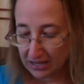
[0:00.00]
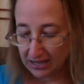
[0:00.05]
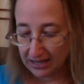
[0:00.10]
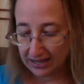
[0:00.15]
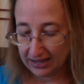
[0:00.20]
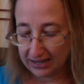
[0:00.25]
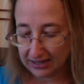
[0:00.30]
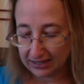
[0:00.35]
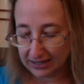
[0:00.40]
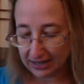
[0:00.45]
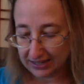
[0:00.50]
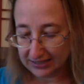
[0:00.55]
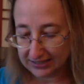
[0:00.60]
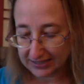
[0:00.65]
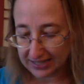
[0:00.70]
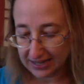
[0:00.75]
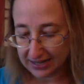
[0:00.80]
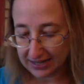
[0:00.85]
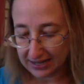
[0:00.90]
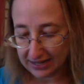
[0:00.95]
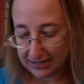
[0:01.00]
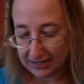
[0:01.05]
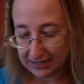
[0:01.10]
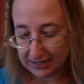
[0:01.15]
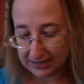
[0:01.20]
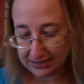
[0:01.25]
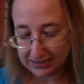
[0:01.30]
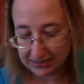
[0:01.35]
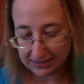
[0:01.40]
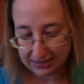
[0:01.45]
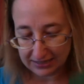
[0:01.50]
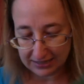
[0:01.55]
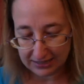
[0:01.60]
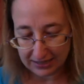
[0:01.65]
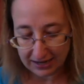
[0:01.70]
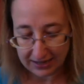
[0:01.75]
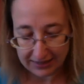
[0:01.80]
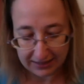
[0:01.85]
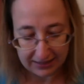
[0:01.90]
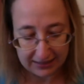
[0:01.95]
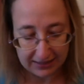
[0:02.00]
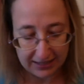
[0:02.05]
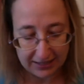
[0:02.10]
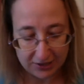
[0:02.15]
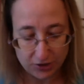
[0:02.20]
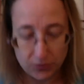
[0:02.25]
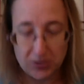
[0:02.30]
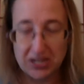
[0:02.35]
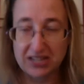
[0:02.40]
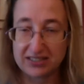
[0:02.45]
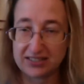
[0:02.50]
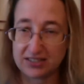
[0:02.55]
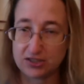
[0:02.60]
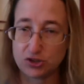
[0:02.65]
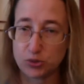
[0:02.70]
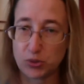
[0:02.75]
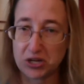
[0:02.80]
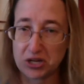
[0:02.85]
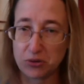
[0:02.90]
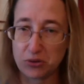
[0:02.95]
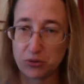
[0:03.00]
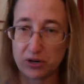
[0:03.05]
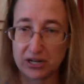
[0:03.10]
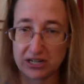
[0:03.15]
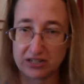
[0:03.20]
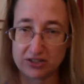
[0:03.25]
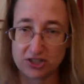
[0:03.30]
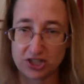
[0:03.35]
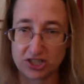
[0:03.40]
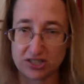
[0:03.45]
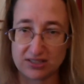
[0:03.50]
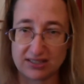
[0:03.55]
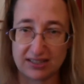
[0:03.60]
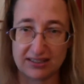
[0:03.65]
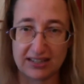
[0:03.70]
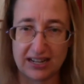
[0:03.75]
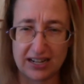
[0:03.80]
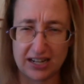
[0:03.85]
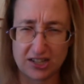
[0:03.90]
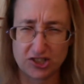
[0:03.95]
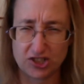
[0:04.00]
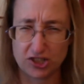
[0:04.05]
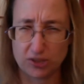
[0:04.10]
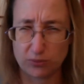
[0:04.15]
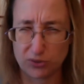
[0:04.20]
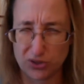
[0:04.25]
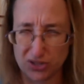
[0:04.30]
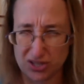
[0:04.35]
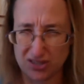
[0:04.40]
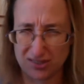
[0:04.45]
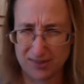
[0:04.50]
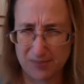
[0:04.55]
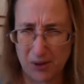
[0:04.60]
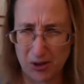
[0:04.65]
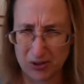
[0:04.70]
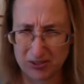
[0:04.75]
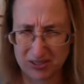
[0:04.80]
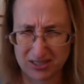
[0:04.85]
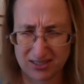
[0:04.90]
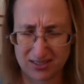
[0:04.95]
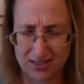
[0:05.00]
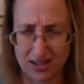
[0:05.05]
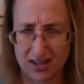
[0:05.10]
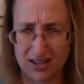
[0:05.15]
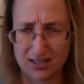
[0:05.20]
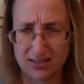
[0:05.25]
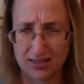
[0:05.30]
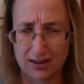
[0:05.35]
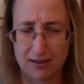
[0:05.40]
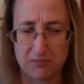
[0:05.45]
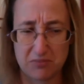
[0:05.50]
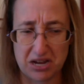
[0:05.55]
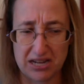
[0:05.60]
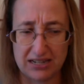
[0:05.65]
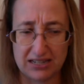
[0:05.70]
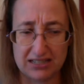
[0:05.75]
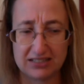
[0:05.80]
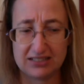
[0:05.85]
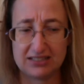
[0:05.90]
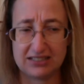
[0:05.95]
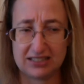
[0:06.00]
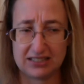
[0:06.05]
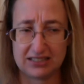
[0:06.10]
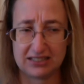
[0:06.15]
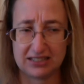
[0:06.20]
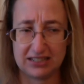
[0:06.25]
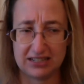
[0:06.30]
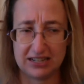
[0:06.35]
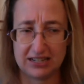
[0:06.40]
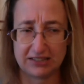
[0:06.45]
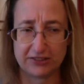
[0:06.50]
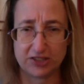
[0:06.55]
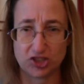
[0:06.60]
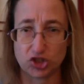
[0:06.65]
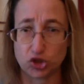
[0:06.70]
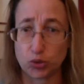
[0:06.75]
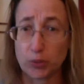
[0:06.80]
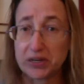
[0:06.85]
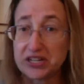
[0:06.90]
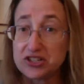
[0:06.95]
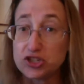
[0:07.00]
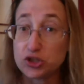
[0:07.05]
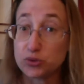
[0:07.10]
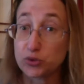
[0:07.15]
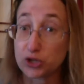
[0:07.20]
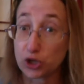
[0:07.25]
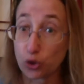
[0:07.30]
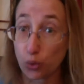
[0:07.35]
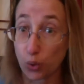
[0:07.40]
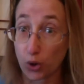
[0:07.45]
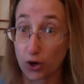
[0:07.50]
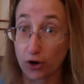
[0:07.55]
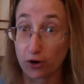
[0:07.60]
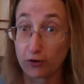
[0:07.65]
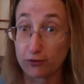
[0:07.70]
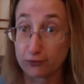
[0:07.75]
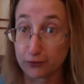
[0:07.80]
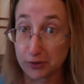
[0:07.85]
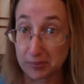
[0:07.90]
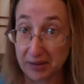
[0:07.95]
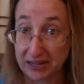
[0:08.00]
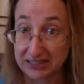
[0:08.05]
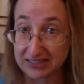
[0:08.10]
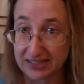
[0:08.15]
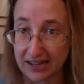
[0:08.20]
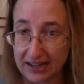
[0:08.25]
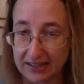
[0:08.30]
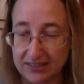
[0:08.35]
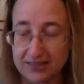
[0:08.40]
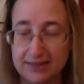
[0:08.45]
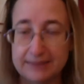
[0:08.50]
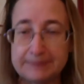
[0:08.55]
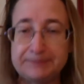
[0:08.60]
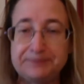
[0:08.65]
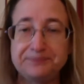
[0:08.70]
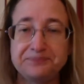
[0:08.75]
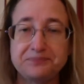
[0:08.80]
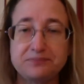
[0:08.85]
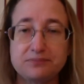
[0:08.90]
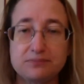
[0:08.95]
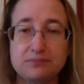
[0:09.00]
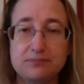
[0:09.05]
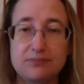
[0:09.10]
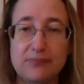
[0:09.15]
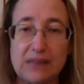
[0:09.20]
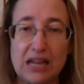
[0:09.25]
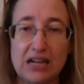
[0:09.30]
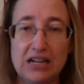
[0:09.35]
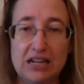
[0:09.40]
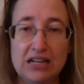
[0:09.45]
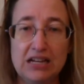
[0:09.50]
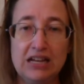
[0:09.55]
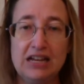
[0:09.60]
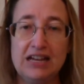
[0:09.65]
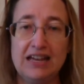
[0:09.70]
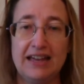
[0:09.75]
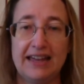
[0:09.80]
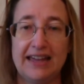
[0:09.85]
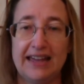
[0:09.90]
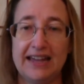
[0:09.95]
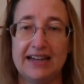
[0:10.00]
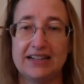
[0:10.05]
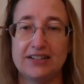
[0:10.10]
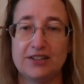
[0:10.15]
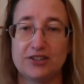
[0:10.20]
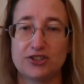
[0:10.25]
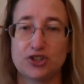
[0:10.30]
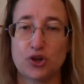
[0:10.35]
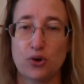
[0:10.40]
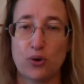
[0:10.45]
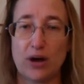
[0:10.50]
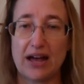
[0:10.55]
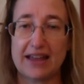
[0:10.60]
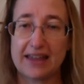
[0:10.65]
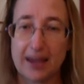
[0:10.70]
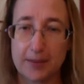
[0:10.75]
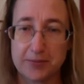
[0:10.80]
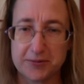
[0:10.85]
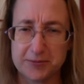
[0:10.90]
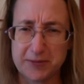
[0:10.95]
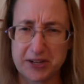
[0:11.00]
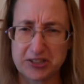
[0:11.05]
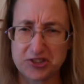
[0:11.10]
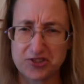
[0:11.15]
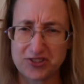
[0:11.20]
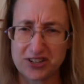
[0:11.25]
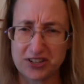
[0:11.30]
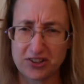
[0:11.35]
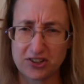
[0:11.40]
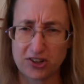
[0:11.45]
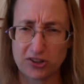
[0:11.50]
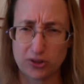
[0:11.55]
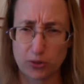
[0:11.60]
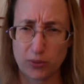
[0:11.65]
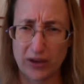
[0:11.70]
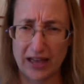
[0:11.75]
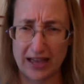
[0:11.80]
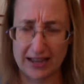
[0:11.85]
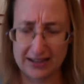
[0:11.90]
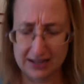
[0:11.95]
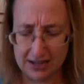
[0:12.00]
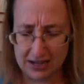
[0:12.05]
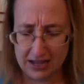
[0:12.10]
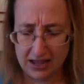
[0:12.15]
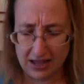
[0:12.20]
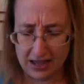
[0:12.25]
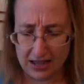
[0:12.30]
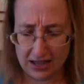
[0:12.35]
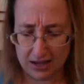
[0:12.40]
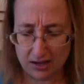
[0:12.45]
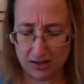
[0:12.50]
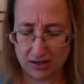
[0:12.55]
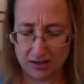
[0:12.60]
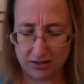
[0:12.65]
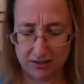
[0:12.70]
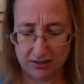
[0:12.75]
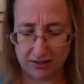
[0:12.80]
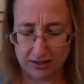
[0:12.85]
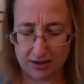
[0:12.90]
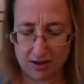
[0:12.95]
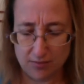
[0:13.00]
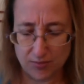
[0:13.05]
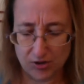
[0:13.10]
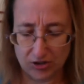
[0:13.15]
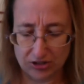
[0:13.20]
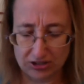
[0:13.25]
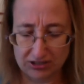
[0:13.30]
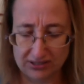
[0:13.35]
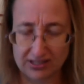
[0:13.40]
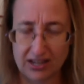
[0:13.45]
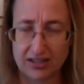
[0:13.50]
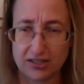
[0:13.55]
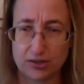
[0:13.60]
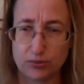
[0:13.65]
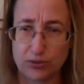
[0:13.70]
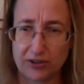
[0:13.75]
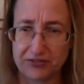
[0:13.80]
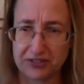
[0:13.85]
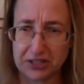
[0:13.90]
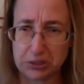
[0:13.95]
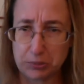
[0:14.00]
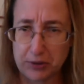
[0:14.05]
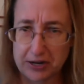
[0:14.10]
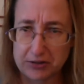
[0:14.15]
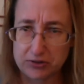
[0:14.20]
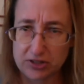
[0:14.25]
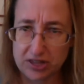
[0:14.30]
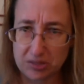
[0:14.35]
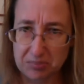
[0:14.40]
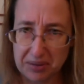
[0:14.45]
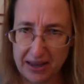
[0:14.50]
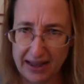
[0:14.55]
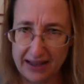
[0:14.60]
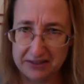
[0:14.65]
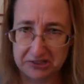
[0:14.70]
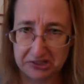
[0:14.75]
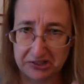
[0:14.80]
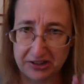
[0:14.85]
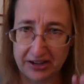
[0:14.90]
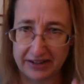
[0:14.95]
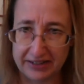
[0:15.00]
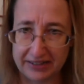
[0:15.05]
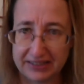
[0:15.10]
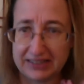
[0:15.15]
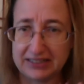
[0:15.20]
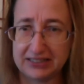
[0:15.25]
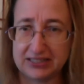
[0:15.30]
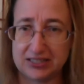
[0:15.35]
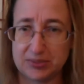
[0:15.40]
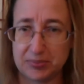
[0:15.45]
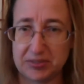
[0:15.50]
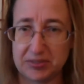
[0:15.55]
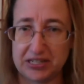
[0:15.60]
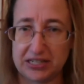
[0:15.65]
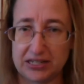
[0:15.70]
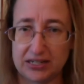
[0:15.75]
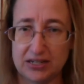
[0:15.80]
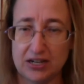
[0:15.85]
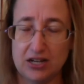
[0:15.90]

And I said I needed to knit, I think last week I said 21 inches. That actually was the smallest size. I needed to knit to 22 and a quarter for my size. And so I kept measuring along the way and decided roughly where in the pattern I needed to be.